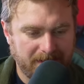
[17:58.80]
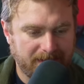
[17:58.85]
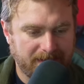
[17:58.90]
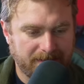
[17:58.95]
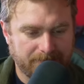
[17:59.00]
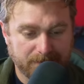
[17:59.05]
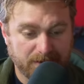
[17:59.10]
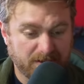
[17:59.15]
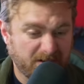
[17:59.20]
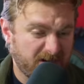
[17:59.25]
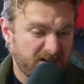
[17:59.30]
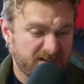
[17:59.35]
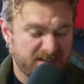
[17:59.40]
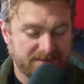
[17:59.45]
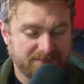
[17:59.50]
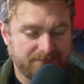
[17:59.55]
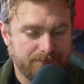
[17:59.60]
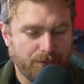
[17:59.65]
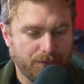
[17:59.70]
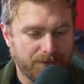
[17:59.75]
are, you know, I
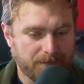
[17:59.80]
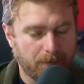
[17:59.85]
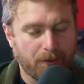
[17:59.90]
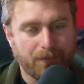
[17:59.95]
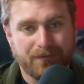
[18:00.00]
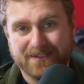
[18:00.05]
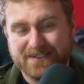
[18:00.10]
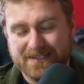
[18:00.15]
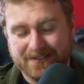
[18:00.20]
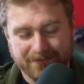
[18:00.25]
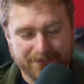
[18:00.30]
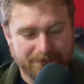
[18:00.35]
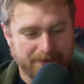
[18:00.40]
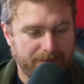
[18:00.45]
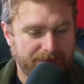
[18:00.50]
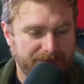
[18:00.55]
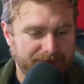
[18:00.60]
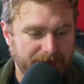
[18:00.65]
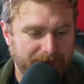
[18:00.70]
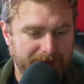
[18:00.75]
can put them on the
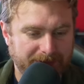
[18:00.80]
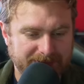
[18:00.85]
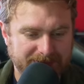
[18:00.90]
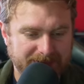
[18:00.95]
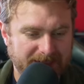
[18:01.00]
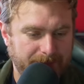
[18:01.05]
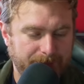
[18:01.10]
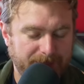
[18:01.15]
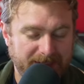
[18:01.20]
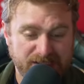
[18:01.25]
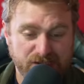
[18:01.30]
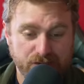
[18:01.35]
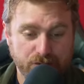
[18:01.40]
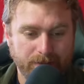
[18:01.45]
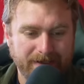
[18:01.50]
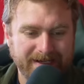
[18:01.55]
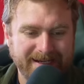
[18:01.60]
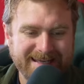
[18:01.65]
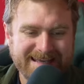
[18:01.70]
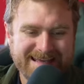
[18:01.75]
Telegram if you'd like to come and
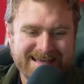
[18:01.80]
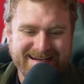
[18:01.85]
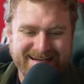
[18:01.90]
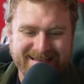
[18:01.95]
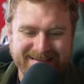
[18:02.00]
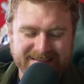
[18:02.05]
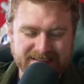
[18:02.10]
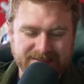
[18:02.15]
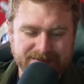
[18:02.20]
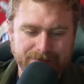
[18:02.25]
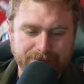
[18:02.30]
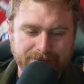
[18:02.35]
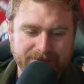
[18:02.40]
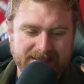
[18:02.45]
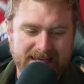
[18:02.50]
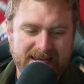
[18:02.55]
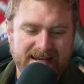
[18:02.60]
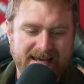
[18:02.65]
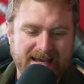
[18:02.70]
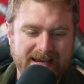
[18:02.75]
join. Now let's look
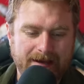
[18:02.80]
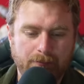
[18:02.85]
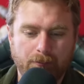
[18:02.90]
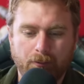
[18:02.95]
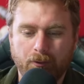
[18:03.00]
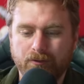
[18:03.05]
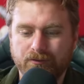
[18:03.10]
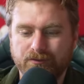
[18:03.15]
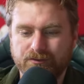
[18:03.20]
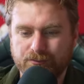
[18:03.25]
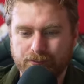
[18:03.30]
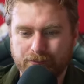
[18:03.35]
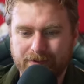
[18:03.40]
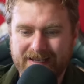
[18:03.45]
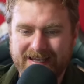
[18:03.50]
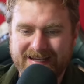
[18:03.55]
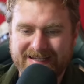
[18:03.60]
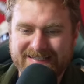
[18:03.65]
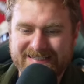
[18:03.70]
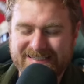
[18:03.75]
then at what
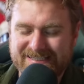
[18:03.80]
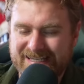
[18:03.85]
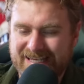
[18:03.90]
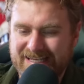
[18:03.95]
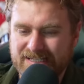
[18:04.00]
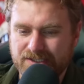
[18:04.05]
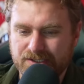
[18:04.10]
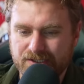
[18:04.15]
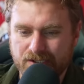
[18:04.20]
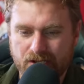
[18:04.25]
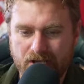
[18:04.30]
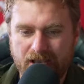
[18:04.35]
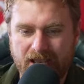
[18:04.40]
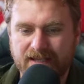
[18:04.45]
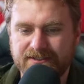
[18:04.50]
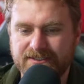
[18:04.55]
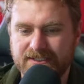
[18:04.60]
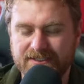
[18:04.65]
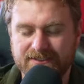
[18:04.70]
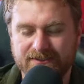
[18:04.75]
Suriyak says
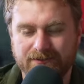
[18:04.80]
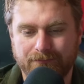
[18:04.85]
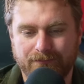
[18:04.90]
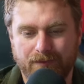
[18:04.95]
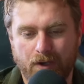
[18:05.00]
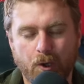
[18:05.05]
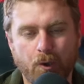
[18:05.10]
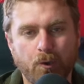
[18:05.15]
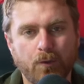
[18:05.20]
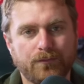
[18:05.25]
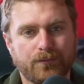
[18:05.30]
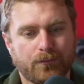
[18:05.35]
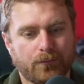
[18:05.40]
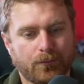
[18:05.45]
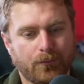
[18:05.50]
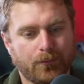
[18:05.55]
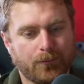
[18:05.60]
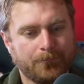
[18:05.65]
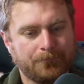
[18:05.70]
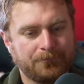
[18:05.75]
as his sort of
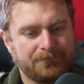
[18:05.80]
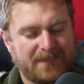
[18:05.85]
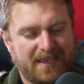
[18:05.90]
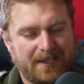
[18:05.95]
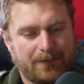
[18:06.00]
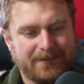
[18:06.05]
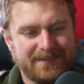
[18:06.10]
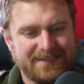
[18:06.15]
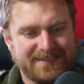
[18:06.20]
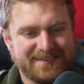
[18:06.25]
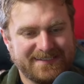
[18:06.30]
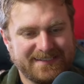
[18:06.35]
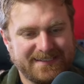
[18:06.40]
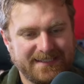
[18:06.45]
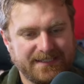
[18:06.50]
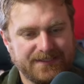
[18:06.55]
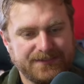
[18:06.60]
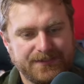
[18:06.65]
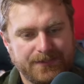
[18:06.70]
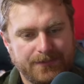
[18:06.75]
overall, how he
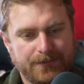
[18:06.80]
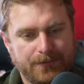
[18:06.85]
sees